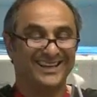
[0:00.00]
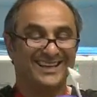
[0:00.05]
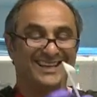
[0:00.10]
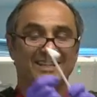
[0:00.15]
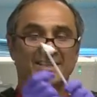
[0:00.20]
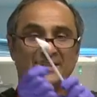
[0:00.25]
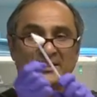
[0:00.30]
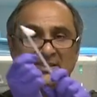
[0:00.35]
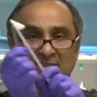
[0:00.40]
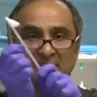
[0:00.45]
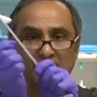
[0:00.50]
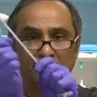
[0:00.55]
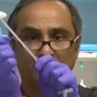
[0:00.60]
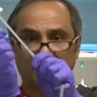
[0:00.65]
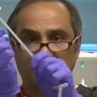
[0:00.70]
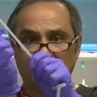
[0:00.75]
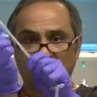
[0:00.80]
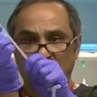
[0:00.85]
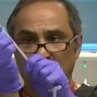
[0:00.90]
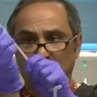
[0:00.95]

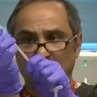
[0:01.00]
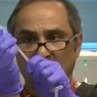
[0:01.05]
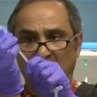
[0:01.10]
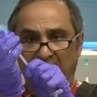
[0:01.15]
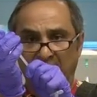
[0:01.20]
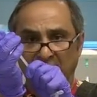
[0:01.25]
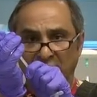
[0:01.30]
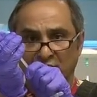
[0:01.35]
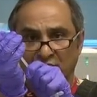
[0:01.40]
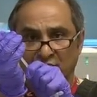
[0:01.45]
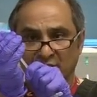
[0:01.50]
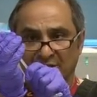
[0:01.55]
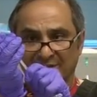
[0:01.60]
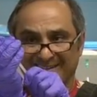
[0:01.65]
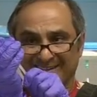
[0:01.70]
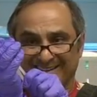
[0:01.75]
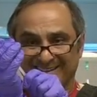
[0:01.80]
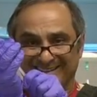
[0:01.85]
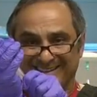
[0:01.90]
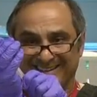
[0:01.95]
Simply stretch
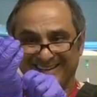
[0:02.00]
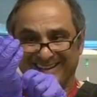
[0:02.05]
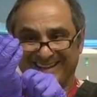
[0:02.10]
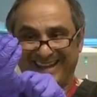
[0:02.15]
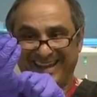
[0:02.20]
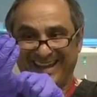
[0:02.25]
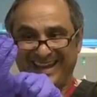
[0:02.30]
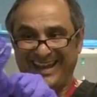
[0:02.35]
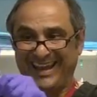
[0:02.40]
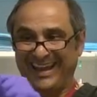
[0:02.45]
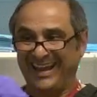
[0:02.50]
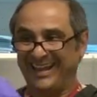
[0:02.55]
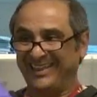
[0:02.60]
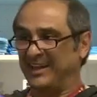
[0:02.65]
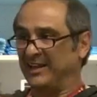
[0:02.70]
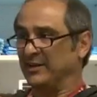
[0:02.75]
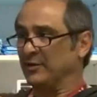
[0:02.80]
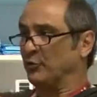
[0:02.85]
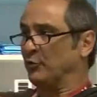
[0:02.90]
and then